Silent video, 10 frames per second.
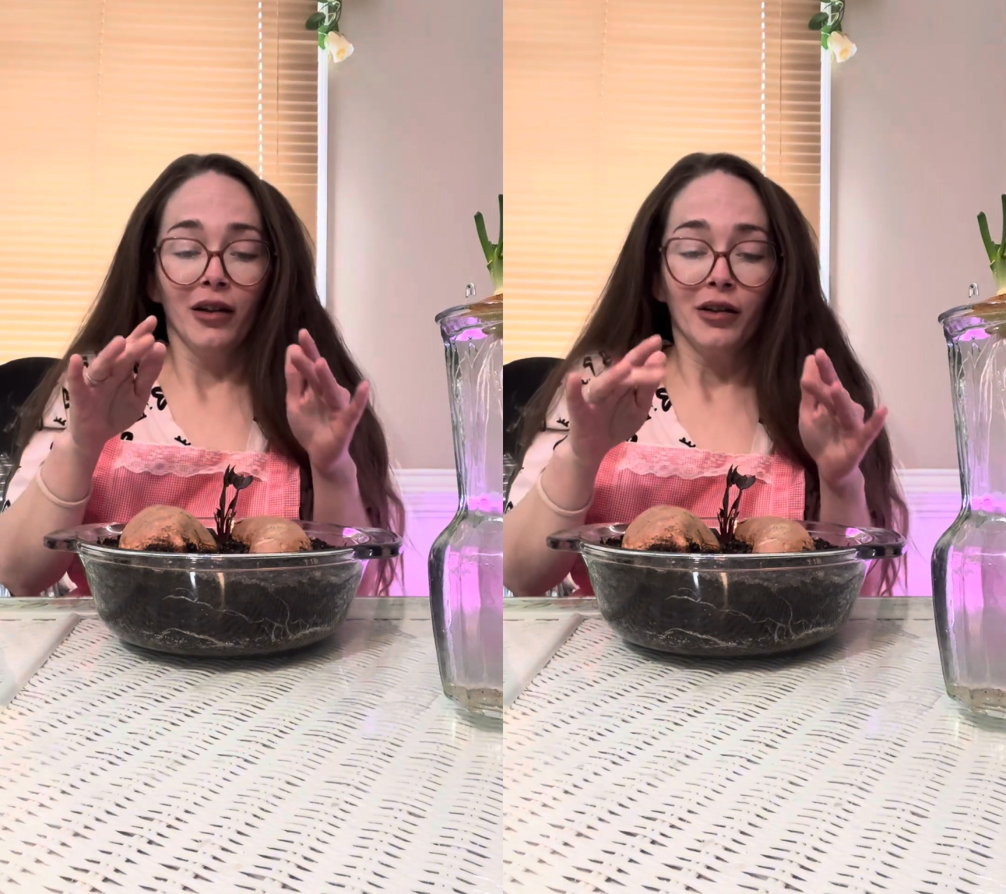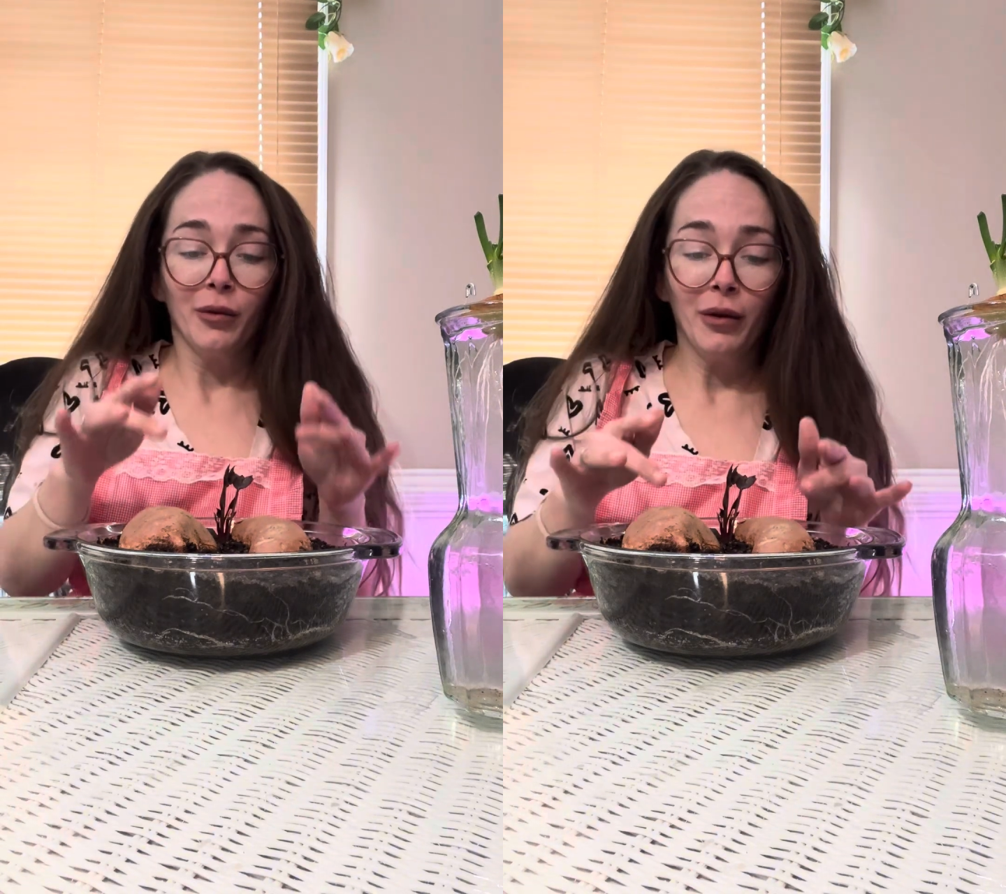
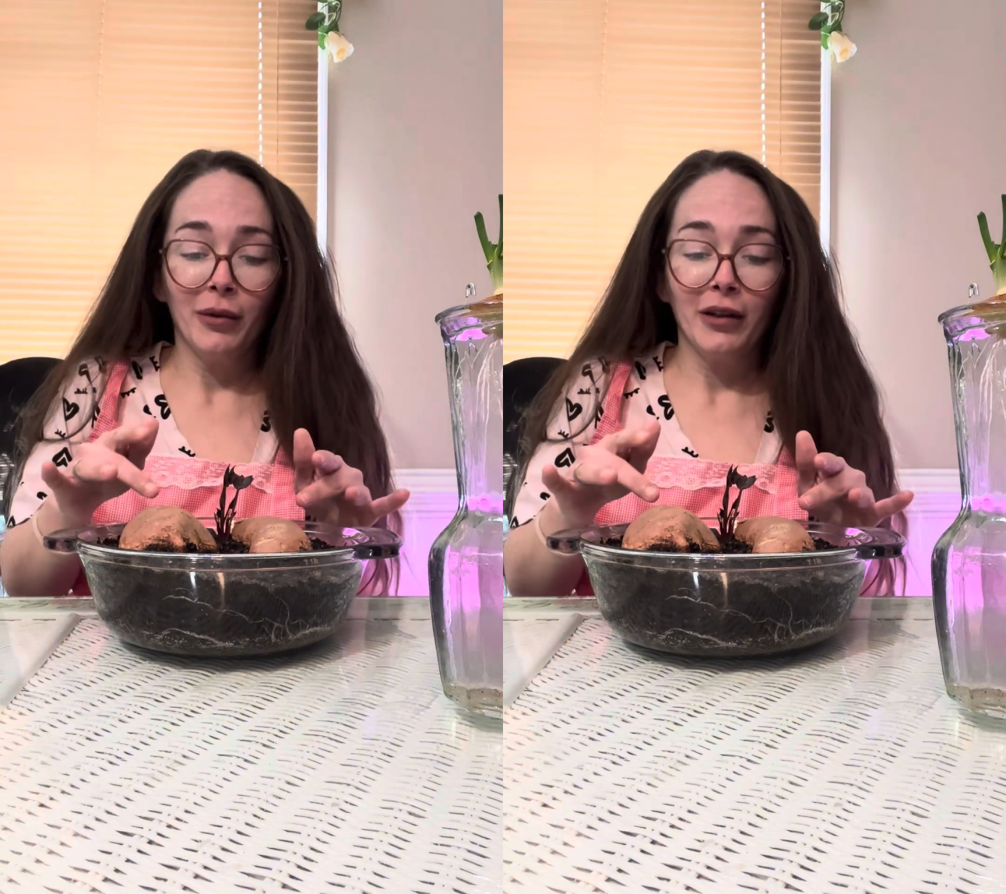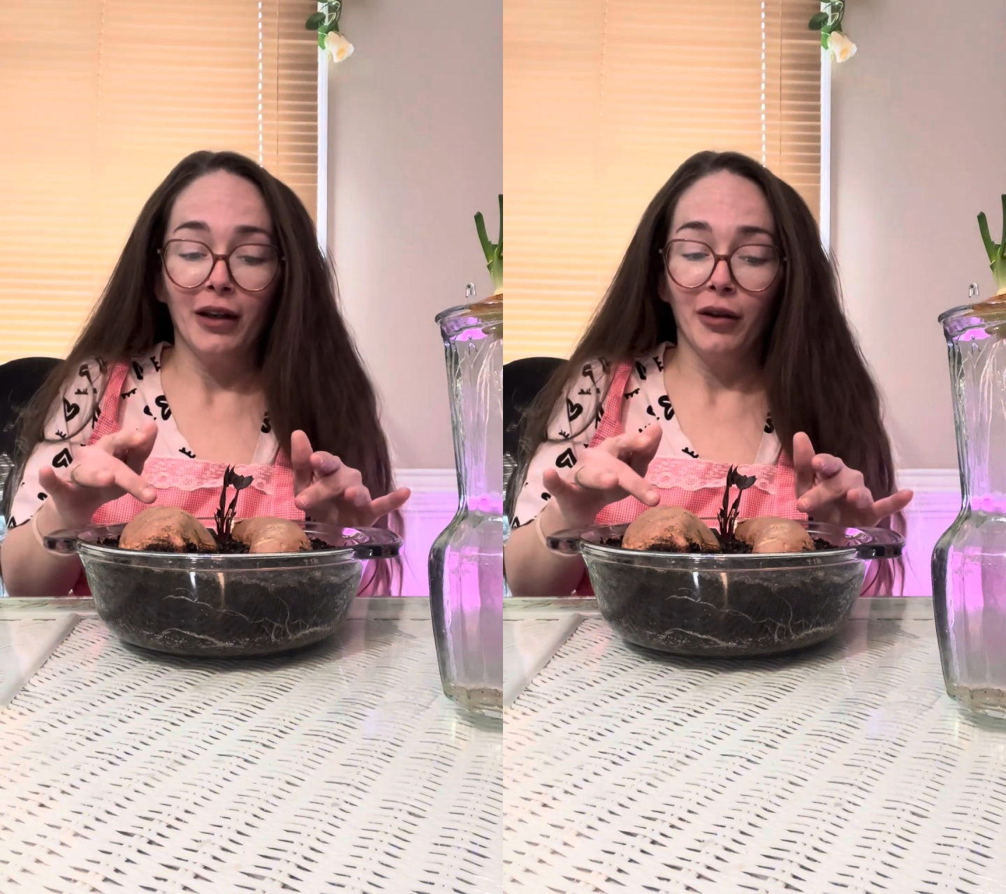sweet
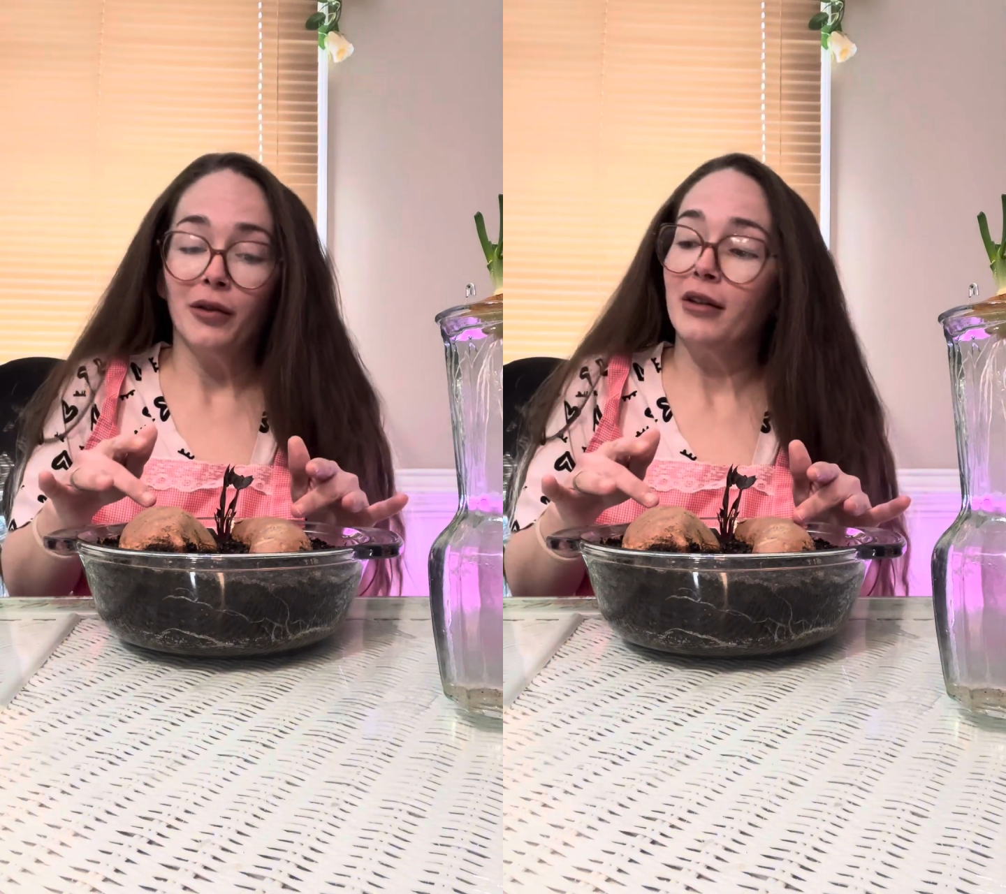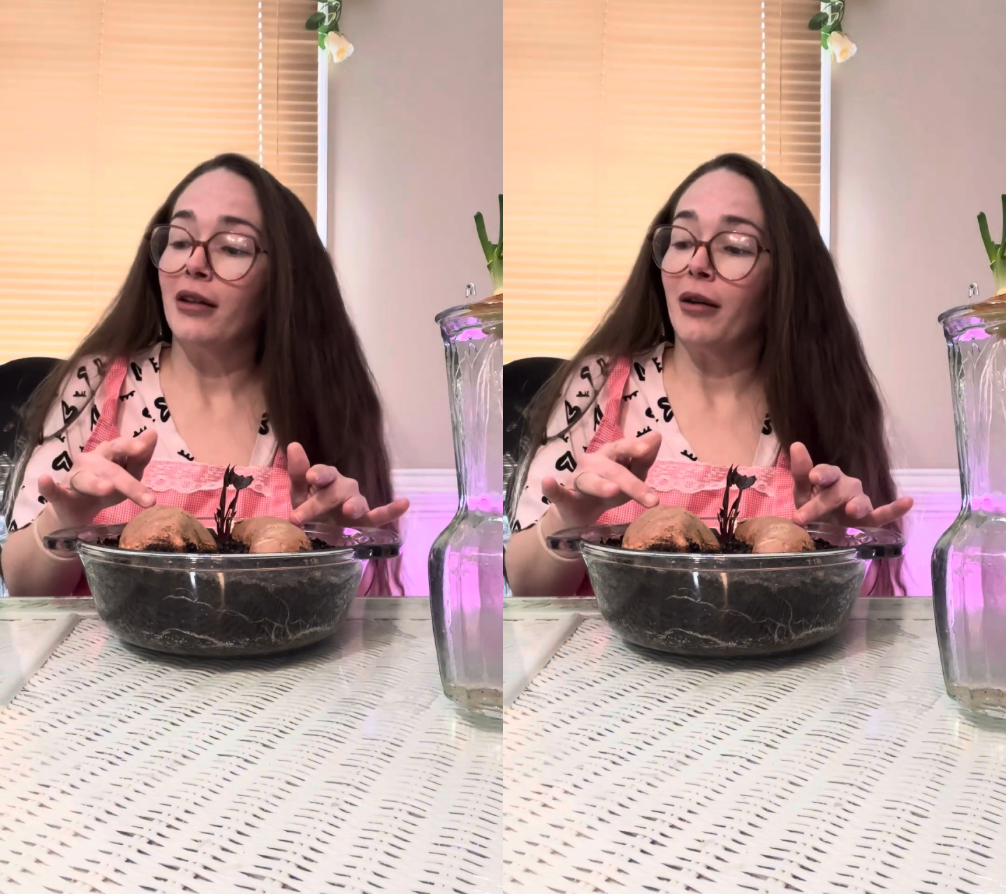potato
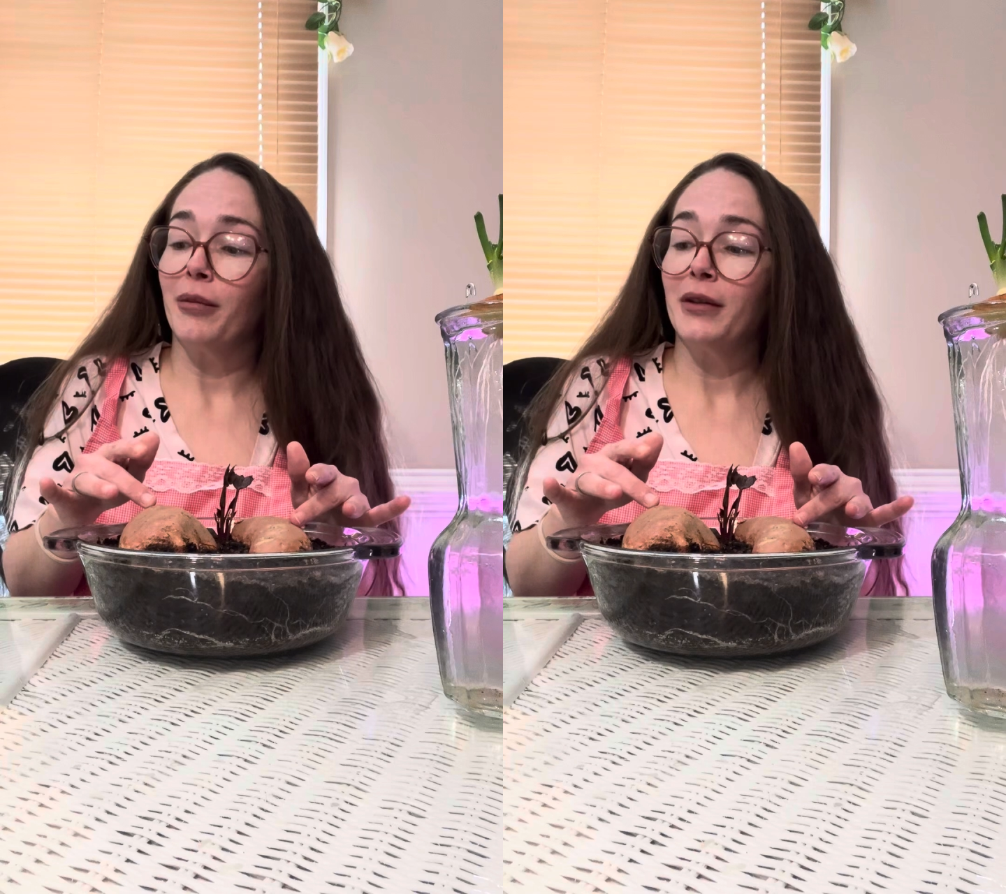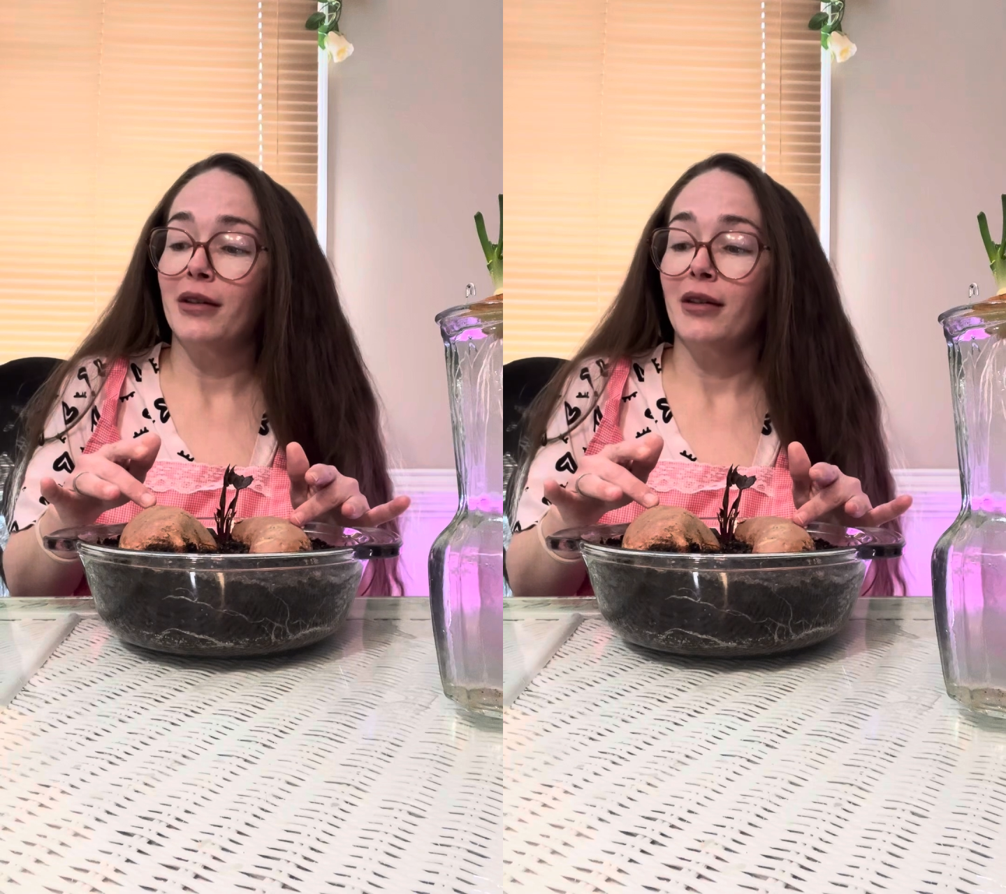slips